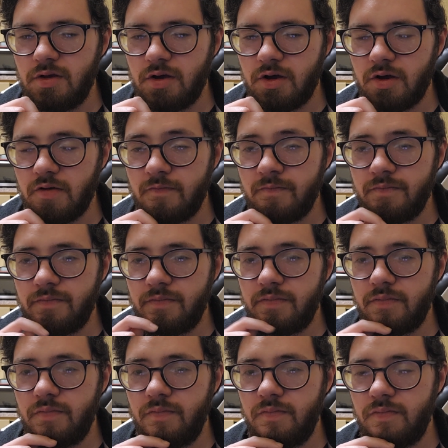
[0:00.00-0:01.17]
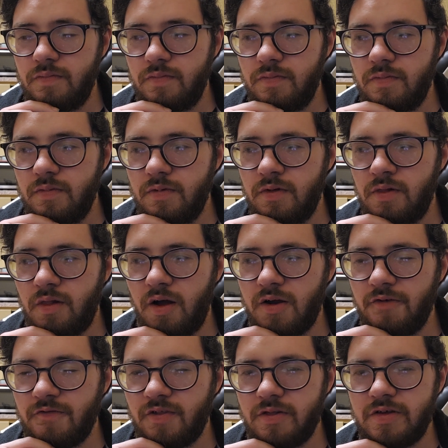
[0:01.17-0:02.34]
A lot
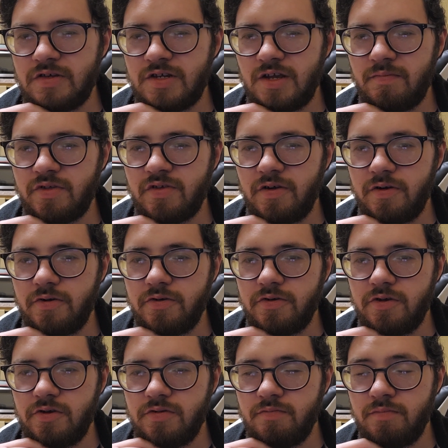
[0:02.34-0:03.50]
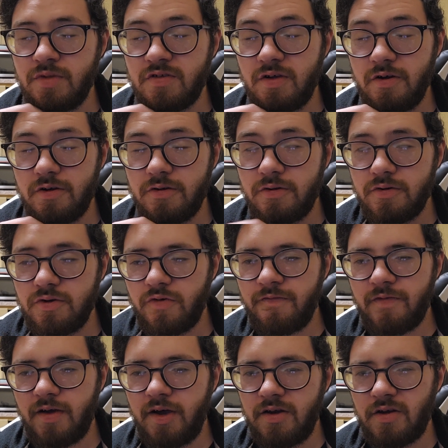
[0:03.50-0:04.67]
of the listening material you'll
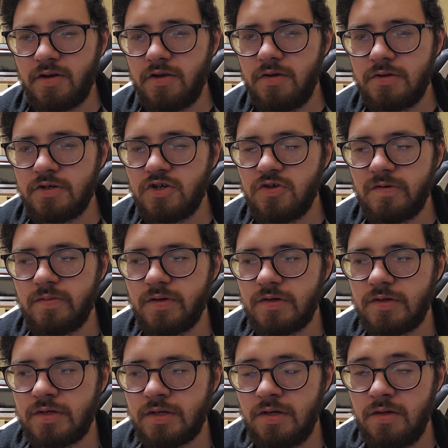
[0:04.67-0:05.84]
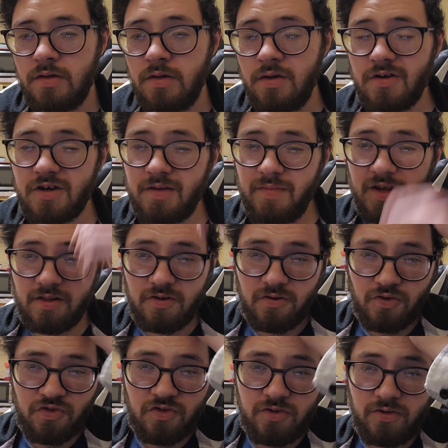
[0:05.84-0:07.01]
find on YouTube is going to be a
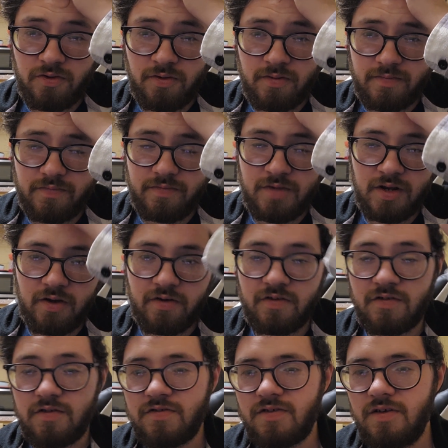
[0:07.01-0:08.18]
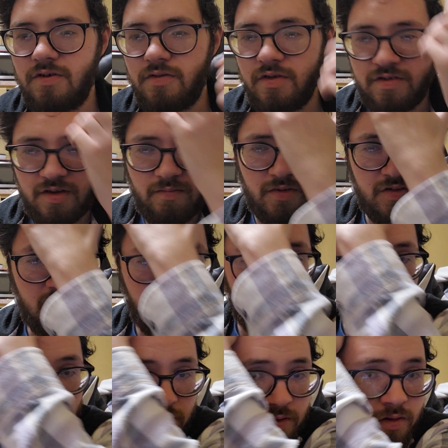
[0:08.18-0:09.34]
little too, it's still listening
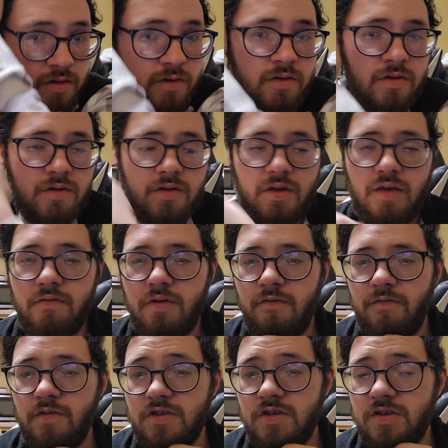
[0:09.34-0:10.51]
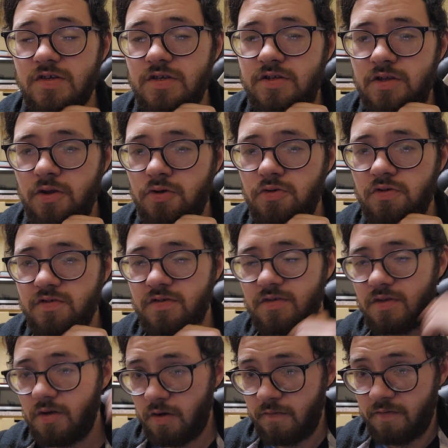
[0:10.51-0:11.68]
material, even if it's just news and
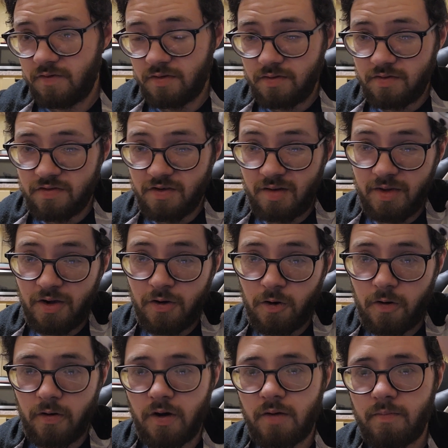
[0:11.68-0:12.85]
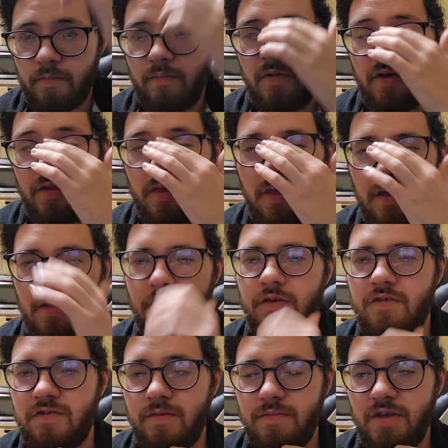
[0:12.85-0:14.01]
stuff. It's going to be hard, but
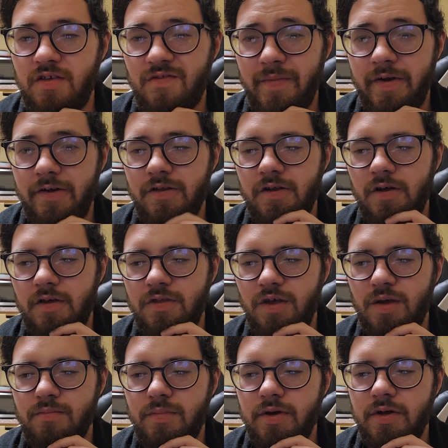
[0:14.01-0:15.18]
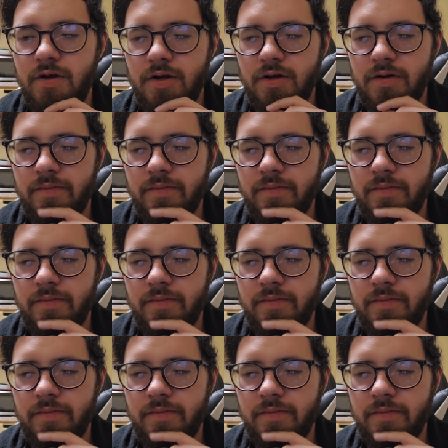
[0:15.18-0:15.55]
something's better than nothing. But